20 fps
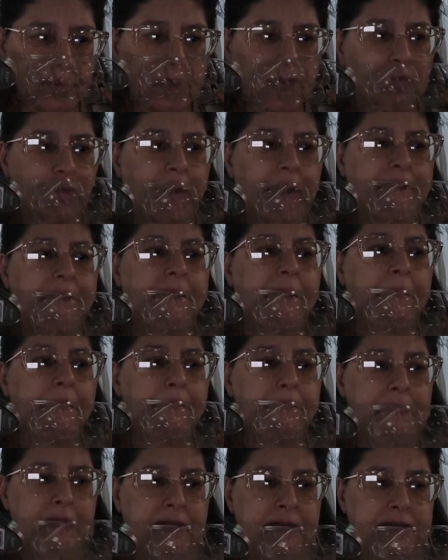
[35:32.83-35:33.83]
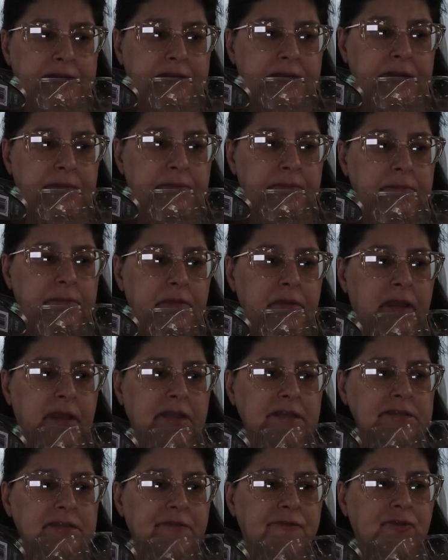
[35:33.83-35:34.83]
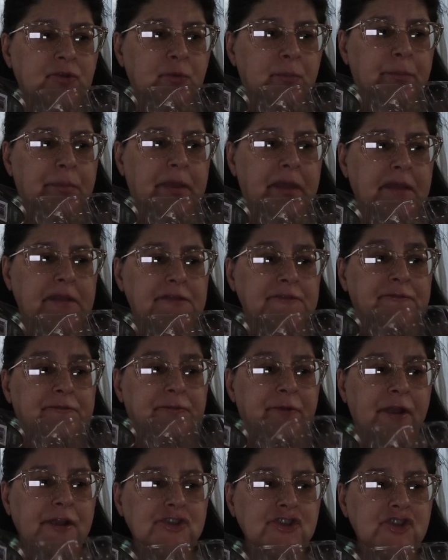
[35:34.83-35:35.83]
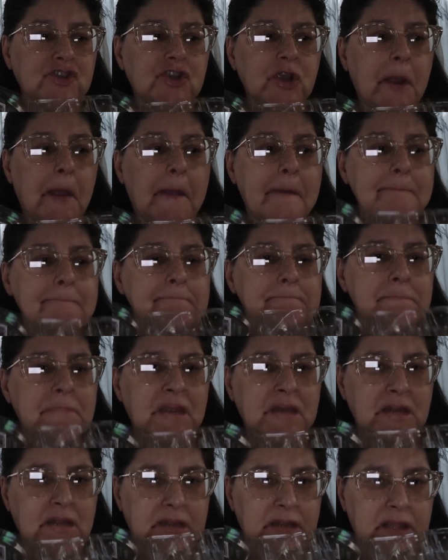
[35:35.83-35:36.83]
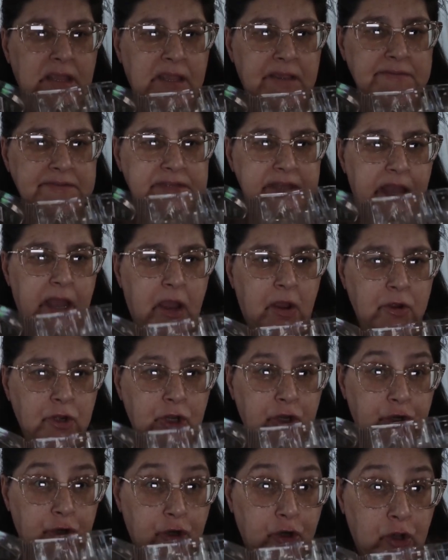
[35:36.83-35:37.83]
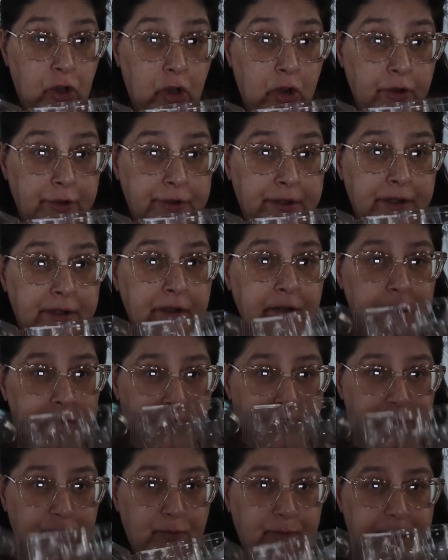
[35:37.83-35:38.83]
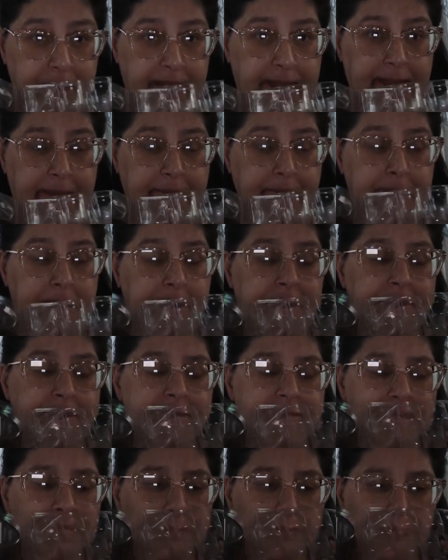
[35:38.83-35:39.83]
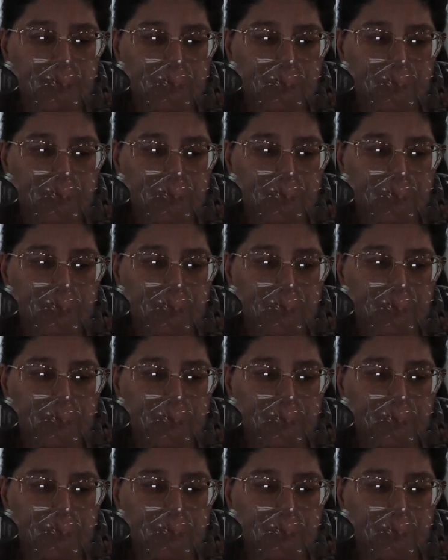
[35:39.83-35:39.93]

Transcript: You get the mint like as if you picked fresh mint leaves out of your garden if you plant mint.